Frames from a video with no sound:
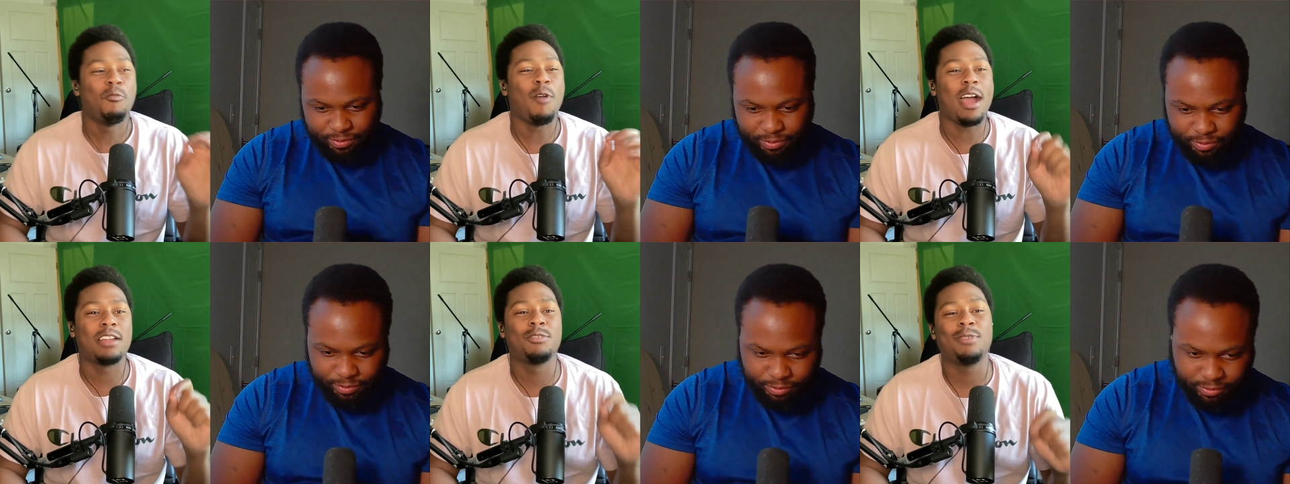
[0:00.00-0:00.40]

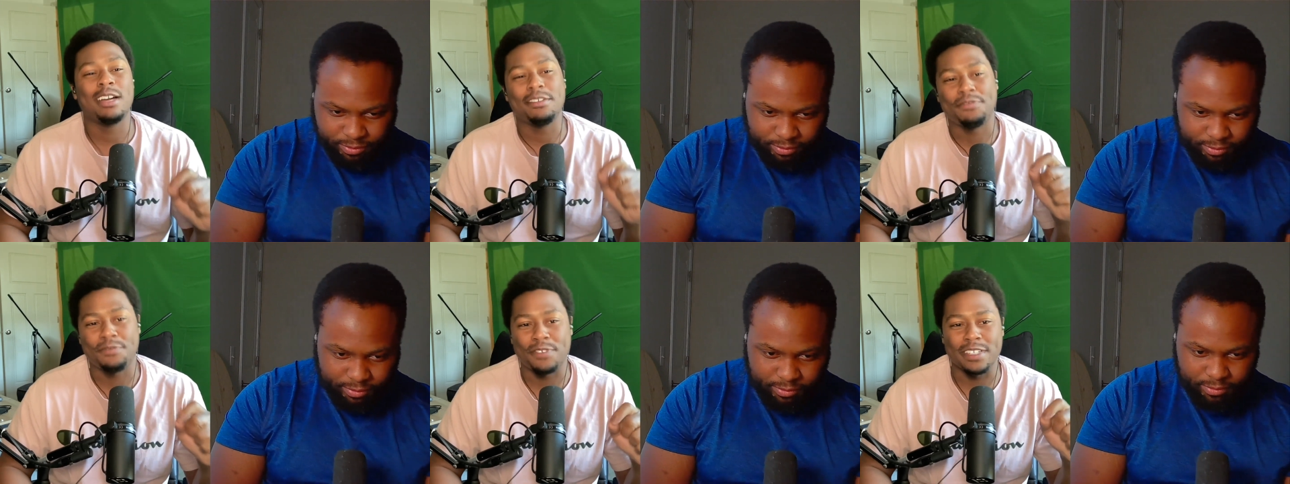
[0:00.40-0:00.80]
Speaker 1: why do
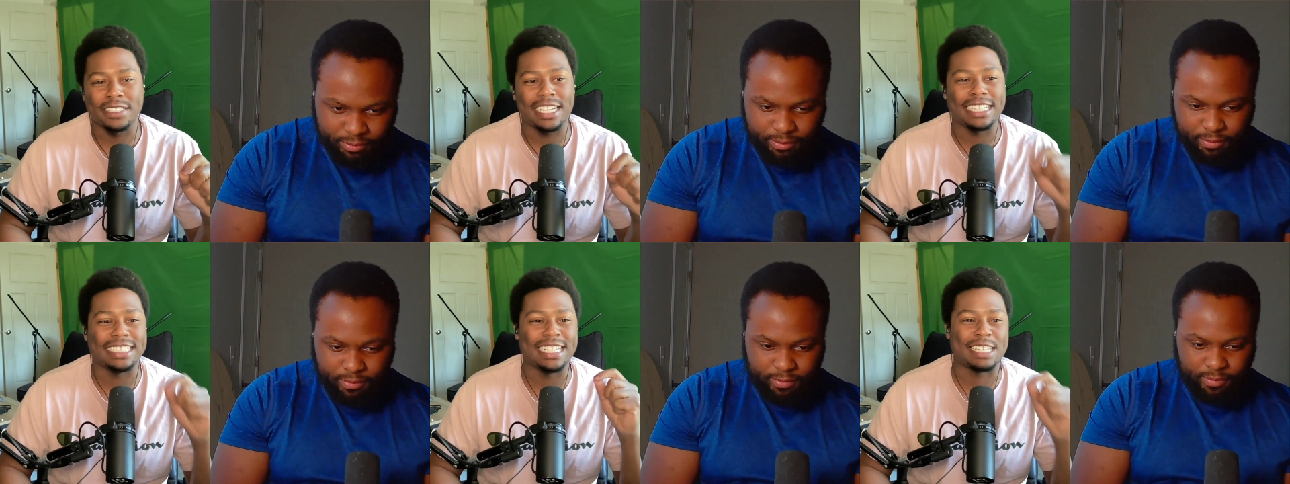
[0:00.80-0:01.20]
I
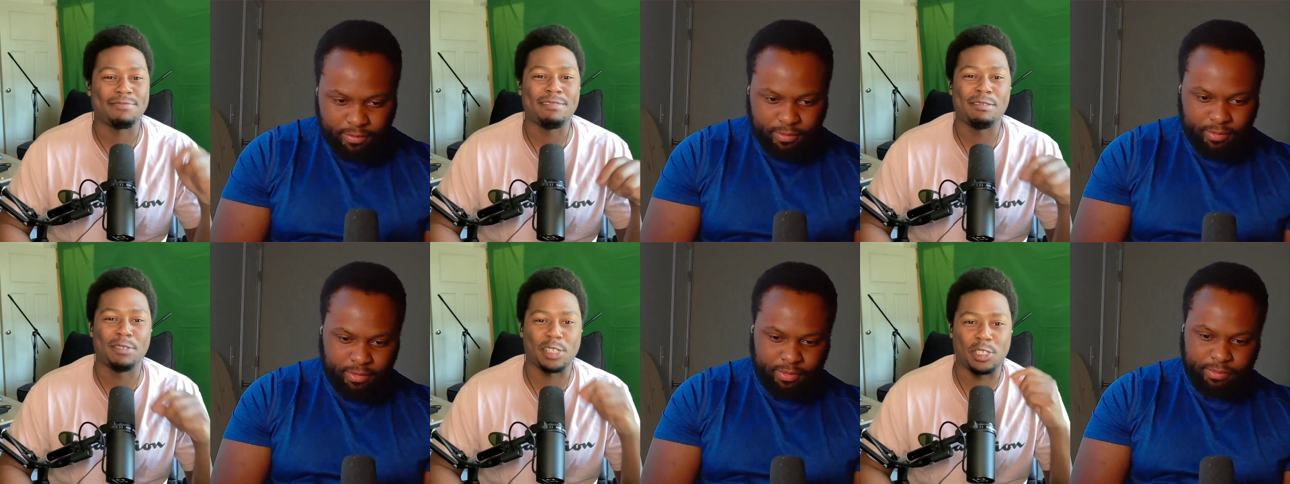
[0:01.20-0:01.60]
feel like
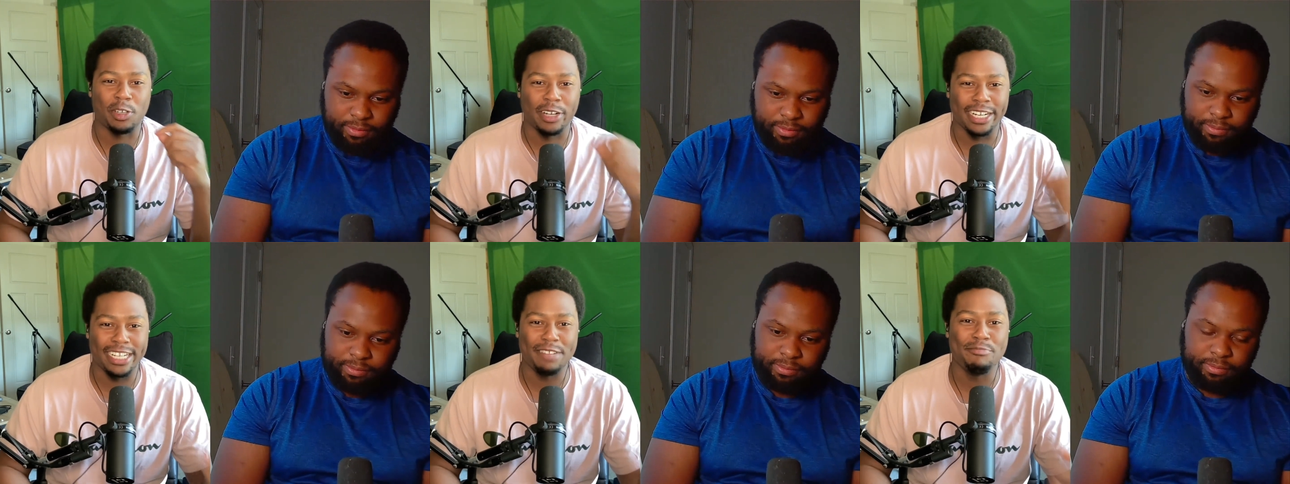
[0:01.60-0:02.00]
this man was
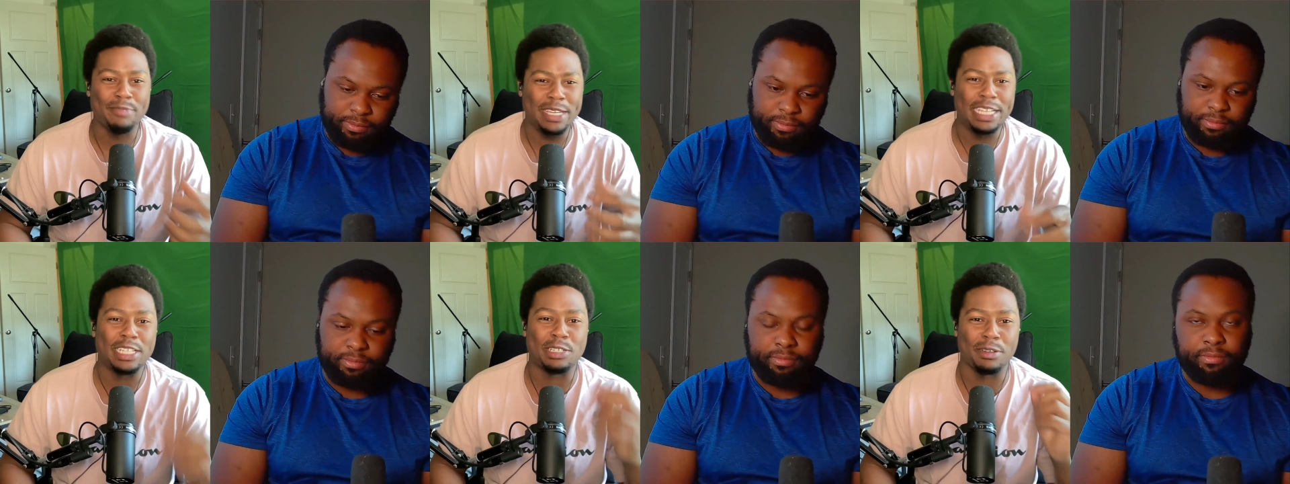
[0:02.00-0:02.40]
targeting
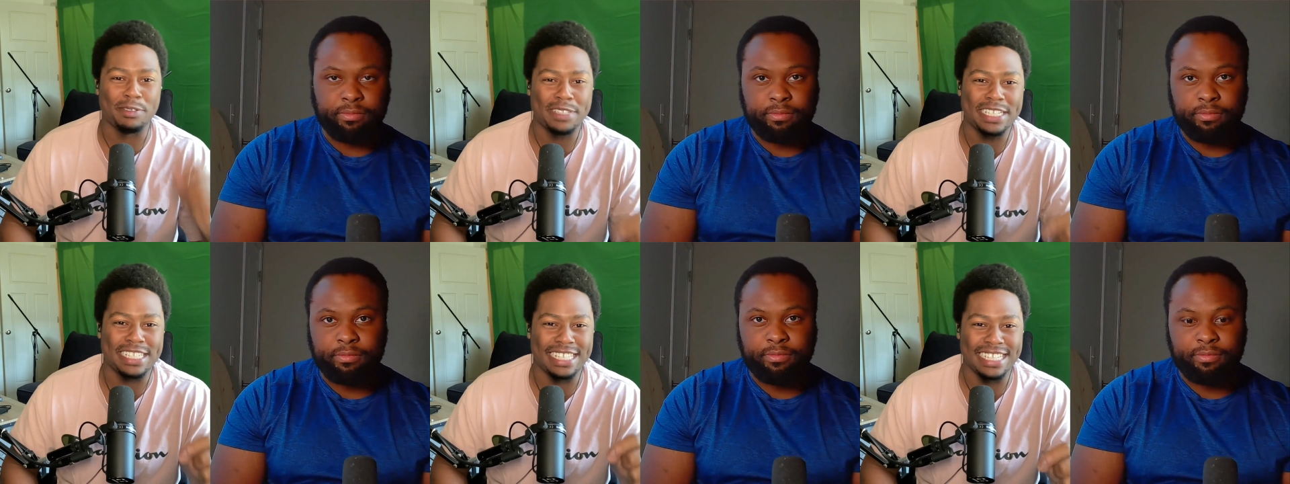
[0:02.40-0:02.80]
me and
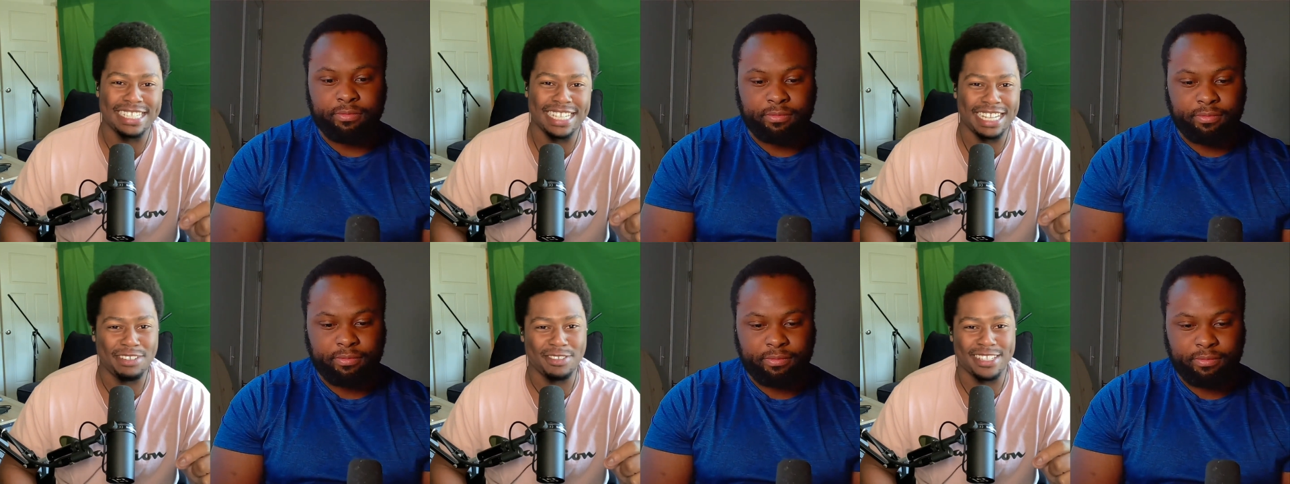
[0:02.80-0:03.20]
some of these
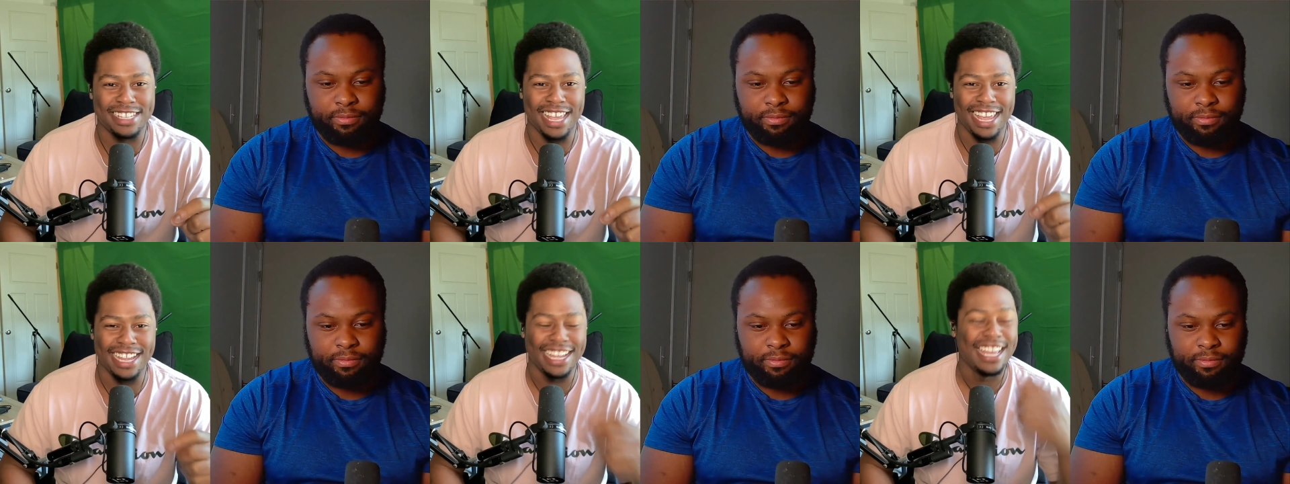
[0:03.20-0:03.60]
things that he was
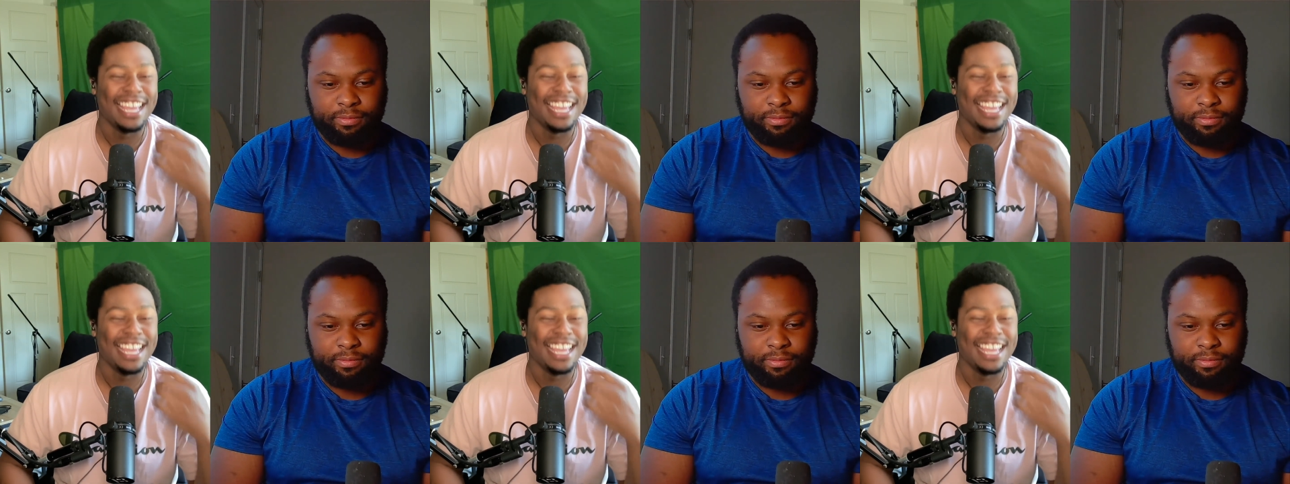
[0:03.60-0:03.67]
saying?